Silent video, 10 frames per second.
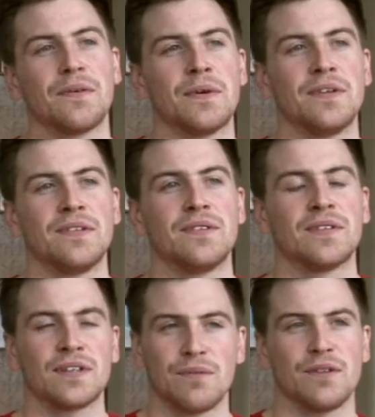
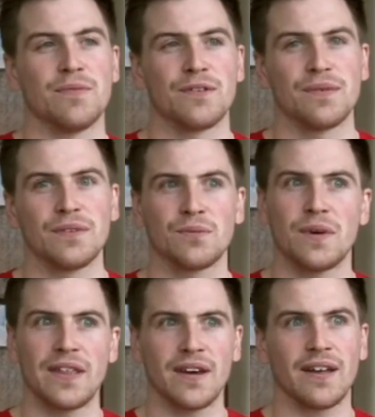with some of the movements
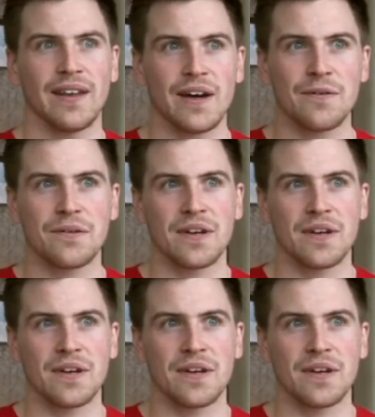where they are now,